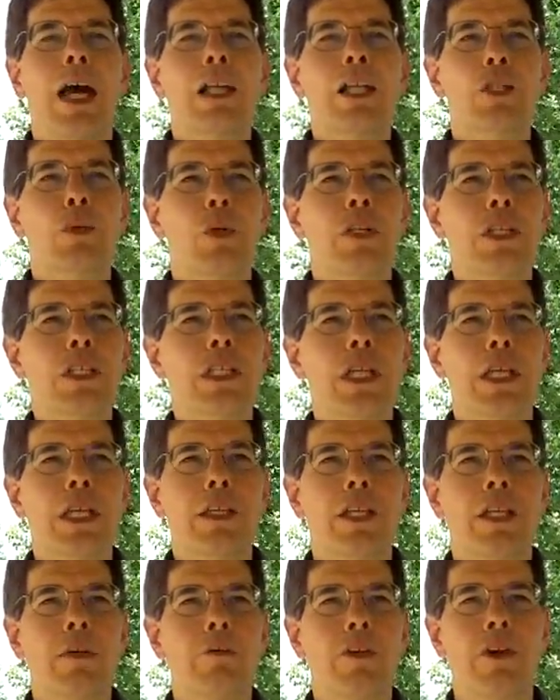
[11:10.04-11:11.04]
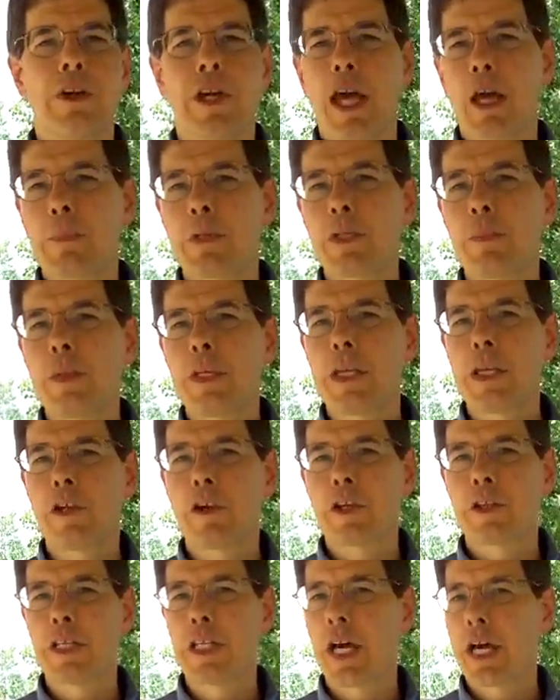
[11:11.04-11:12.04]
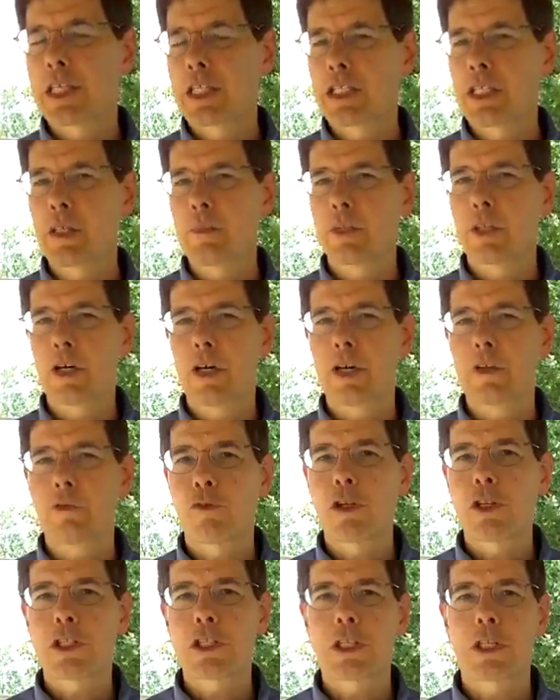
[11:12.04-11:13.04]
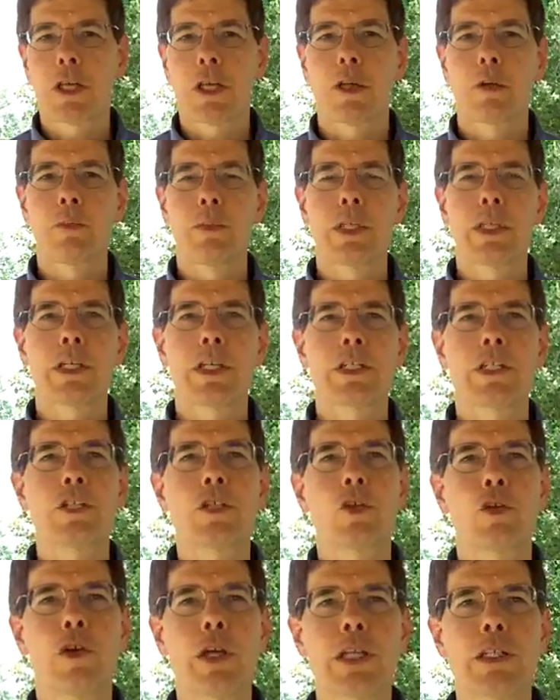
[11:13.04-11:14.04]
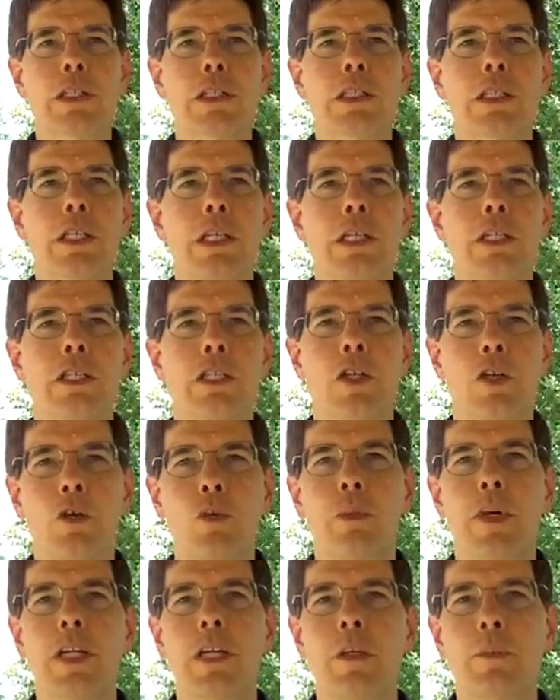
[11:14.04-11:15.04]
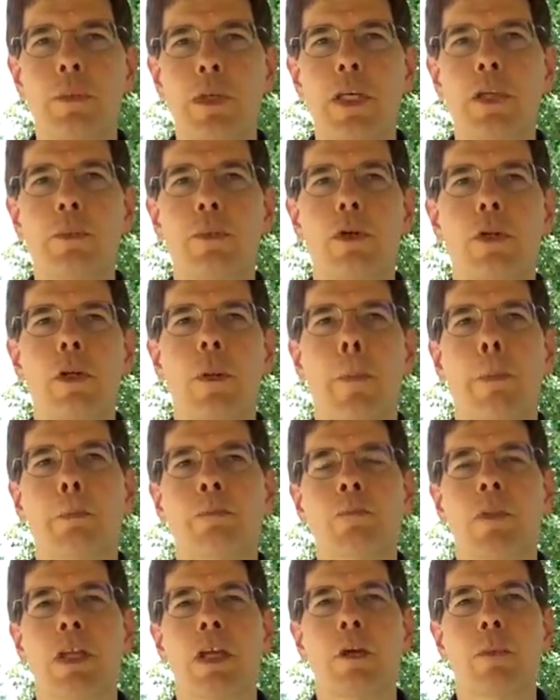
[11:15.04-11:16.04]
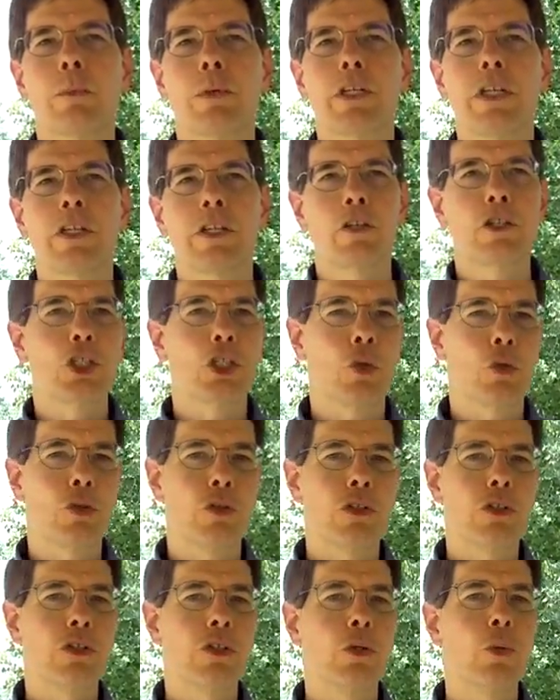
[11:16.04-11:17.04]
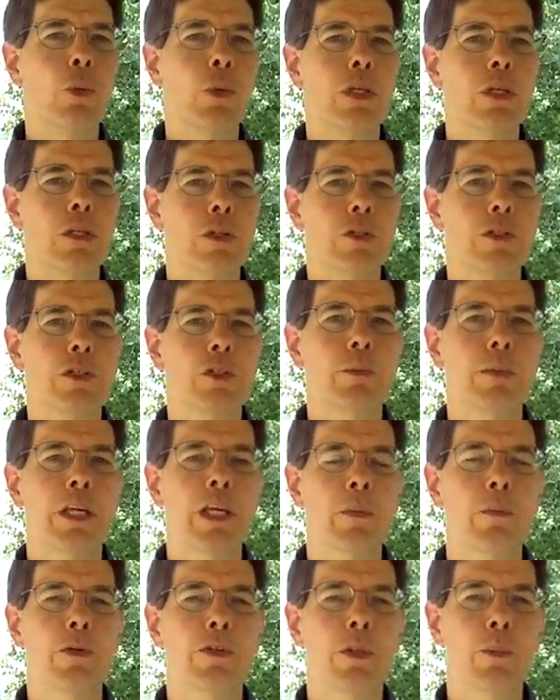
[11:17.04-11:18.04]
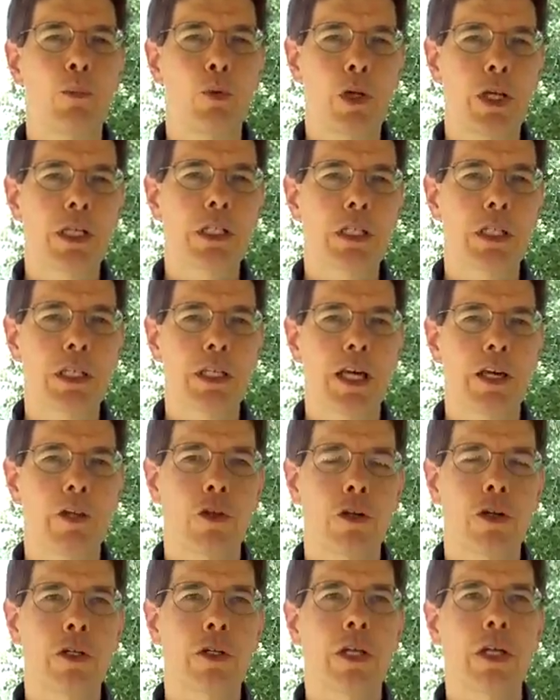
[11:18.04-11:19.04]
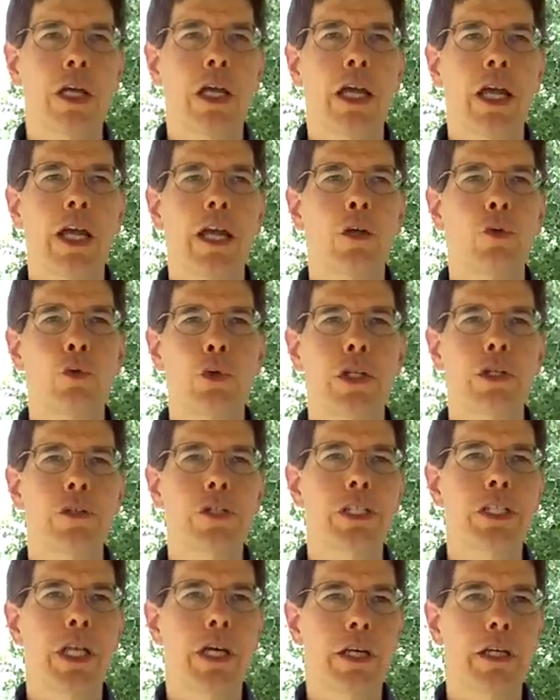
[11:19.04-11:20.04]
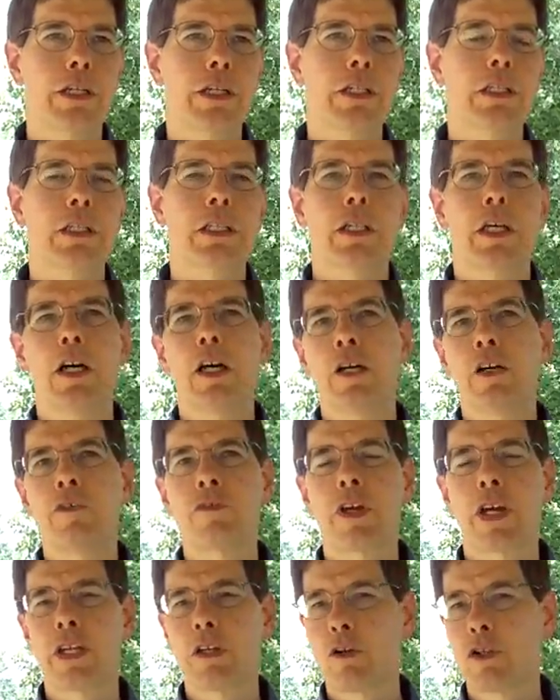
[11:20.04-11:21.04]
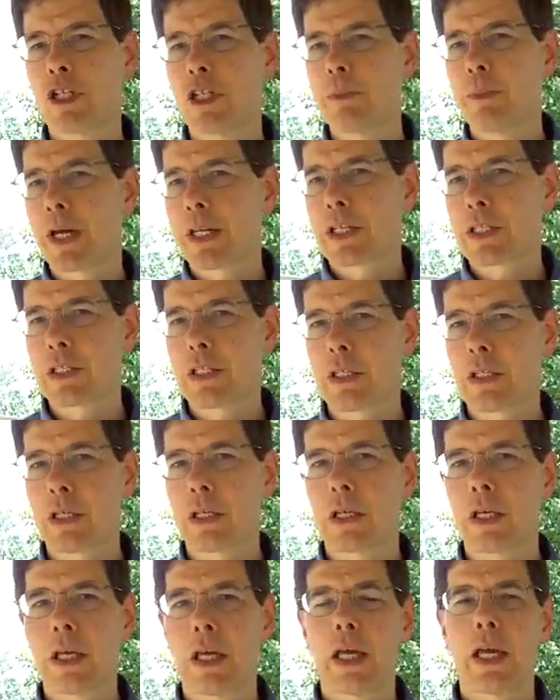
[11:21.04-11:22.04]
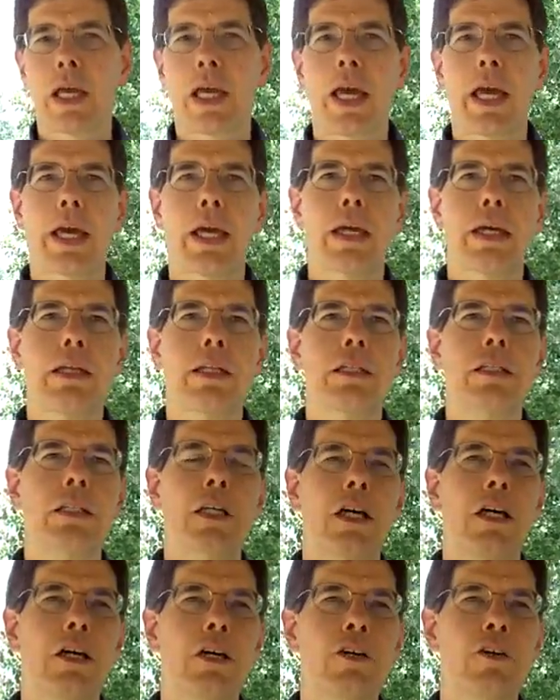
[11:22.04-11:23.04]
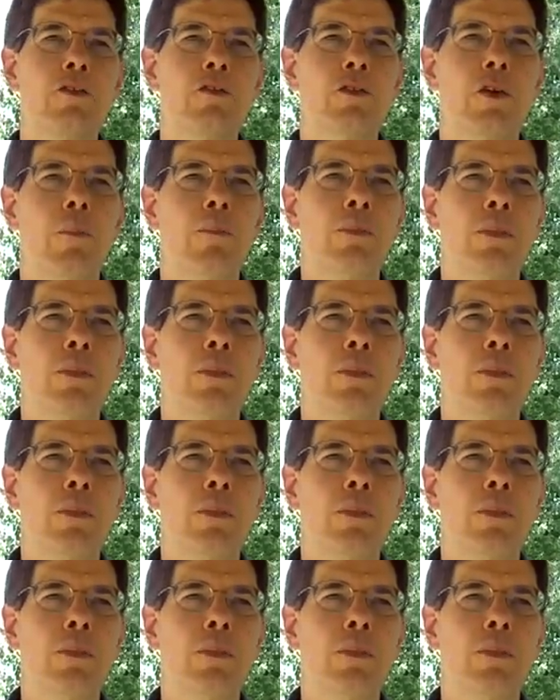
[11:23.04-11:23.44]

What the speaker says: I just want to say that I'm very happy to be here at the ICEAM conference, because it's great to see so many people putting their shoulder to the wheel to be able to bring together a real science of energy medicine and of